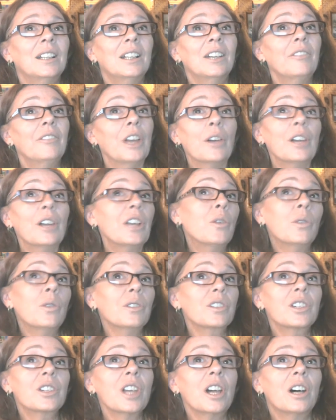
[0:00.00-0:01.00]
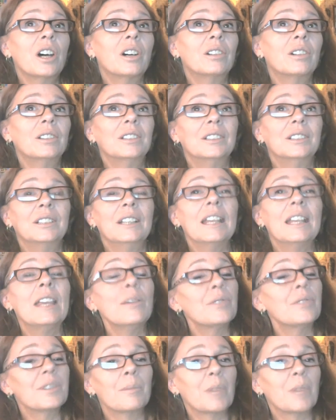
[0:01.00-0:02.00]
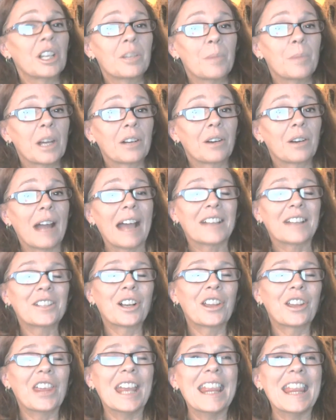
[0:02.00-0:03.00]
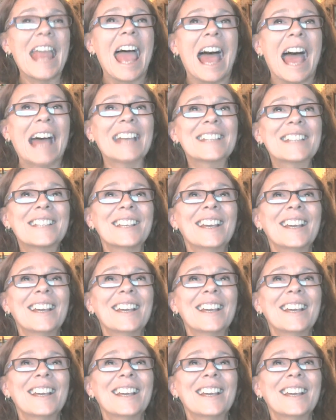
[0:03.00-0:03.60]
Very cool show. He was a much better actor than that.